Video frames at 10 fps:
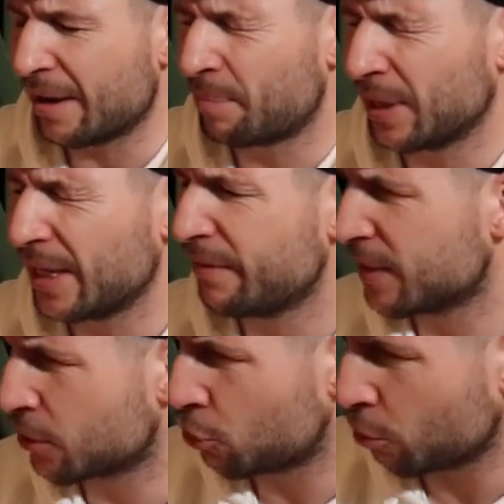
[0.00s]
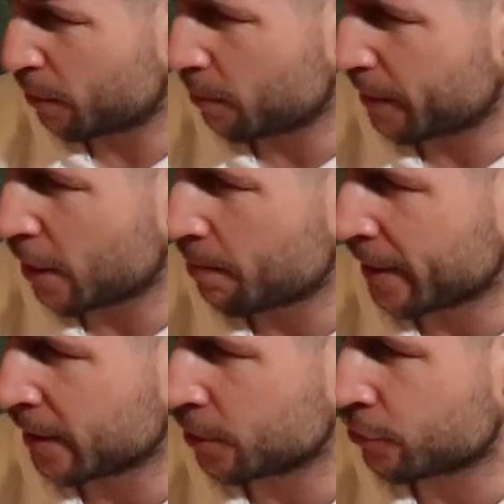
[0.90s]
I believe, is a W B O
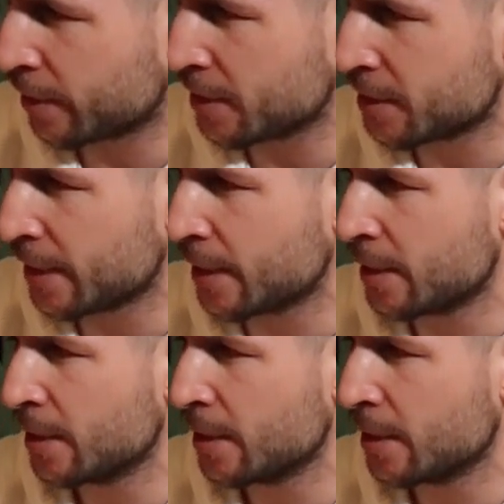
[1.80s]
mandatory, is he?